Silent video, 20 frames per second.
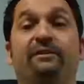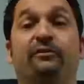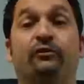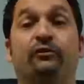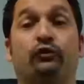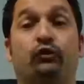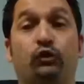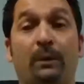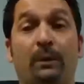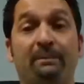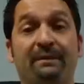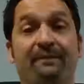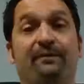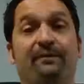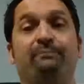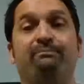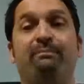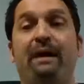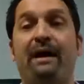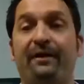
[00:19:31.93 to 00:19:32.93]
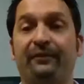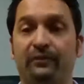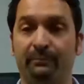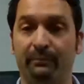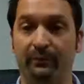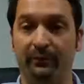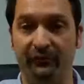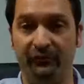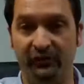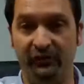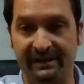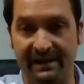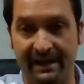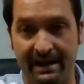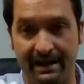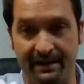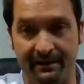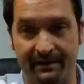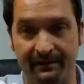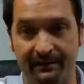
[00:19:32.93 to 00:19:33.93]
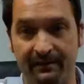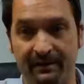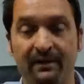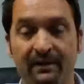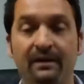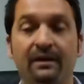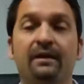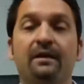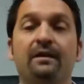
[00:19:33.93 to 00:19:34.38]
descriptive as possible as you can.